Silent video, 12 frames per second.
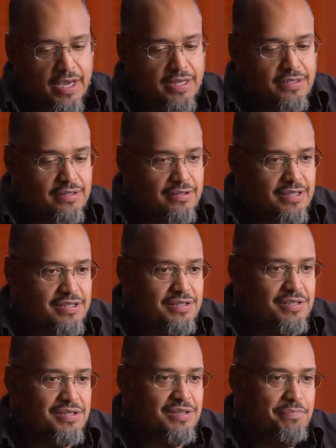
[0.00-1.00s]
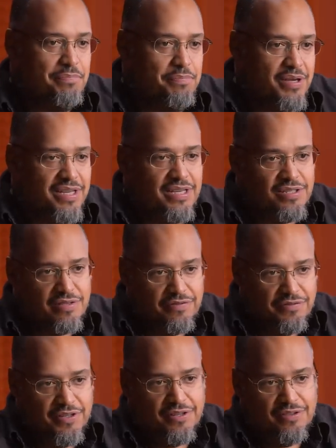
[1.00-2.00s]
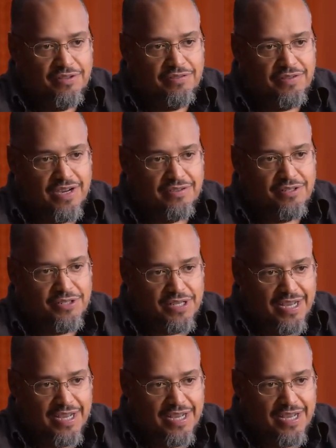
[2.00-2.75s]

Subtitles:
And this is the biggest fear that founders